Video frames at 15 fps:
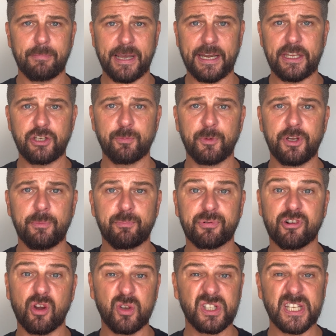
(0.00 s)
management
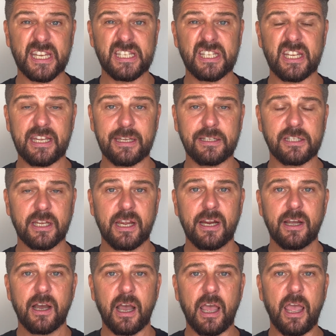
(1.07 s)
processes,
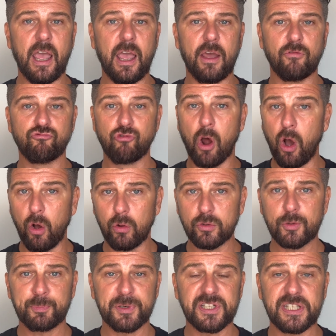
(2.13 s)

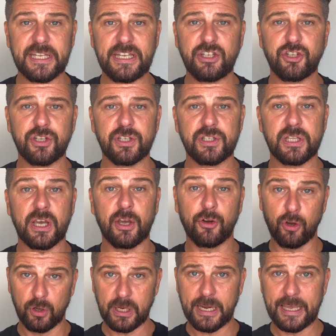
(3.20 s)
roles, procedures that an
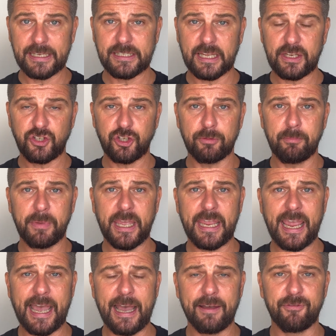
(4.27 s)
organization may
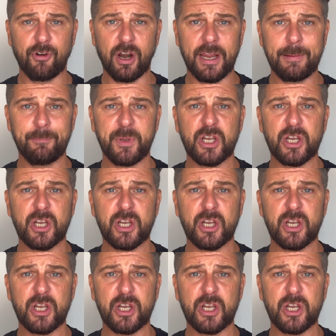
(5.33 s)
have, right?